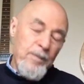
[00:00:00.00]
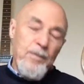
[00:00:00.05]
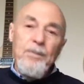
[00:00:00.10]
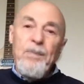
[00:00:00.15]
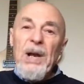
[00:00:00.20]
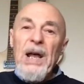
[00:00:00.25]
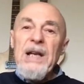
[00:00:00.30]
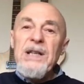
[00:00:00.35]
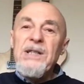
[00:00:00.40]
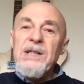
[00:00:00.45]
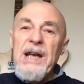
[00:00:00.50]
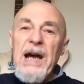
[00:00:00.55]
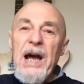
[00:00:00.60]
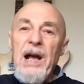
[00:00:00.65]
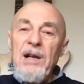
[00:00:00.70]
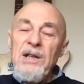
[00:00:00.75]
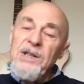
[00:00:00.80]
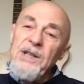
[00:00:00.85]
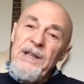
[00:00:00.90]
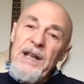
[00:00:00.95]
play
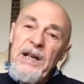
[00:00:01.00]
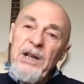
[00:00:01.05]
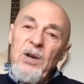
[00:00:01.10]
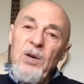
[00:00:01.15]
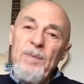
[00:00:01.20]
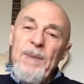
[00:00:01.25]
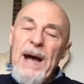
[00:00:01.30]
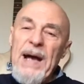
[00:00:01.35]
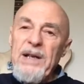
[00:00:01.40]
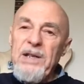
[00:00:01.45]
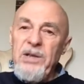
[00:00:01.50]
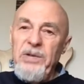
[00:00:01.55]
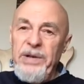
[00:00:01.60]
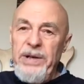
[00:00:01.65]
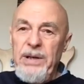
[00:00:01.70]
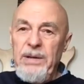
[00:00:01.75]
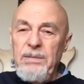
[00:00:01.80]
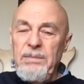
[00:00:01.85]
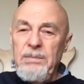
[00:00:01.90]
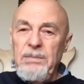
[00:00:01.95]
scales and then go back to
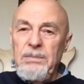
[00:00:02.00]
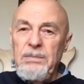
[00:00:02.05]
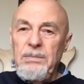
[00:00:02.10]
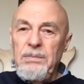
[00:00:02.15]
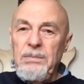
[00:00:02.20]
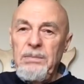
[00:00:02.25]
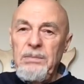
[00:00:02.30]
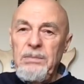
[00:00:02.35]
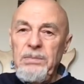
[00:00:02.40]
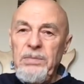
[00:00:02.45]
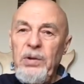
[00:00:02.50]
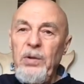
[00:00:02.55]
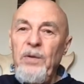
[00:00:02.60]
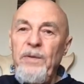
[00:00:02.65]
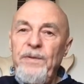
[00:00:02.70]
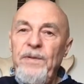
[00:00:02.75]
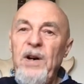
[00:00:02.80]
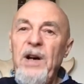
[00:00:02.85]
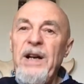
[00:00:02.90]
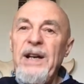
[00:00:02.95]
it. You'll
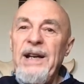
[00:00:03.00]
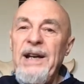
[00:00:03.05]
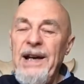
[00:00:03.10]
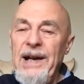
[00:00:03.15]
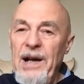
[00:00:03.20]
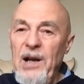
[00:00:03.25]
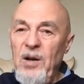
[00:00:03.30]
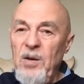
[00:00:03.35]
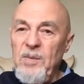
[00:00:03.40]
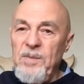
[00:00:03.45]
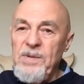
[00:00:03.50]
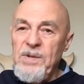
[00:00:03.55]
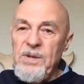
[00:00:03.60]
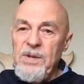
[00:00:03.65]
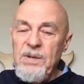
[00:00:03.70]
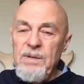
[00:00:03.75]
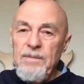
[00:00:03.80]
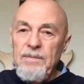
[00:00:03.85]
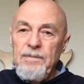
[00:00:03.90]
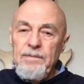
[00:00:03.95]
find it
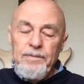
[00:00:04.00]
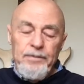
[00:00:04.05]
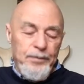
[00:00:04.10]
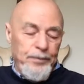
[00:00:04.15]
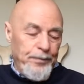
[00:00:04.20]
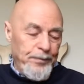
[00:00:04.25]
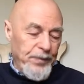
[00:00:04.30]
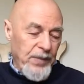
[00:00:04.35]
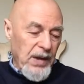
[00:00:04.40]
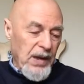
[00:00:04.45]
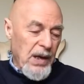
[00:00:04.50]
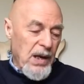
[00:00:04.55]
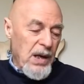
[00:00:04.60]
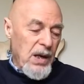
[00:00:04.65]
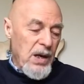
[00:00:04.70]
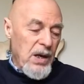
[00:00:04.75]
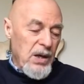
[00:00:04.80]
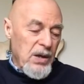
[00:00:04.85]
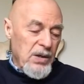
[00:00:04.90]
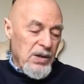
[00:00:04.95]
helps.
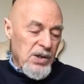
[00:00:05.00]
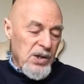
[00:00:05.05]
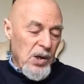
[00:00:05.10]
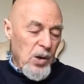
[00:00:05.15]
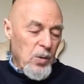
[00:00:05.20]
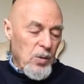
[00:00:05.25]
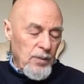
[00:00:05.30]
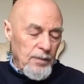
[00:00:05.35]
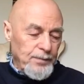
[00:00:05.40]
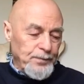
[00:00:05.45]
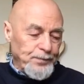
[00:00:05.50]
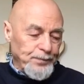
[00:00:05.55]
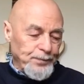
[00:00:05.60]
So,